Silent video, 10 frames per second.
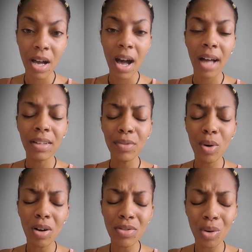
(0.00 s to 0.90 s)
I love you
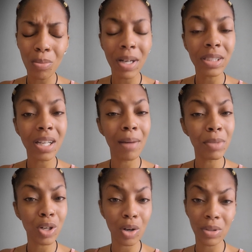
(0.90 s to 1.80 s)
all so much. I'm
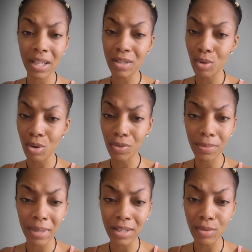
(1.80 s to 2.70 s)
your girl, Danni Royal from
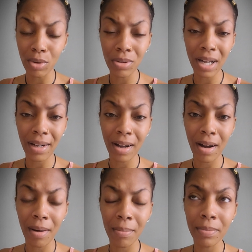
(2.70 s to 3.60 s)

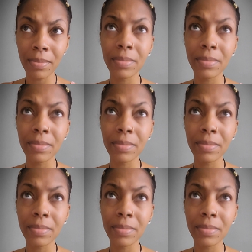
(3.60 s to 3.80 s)
DanniRoyal.com.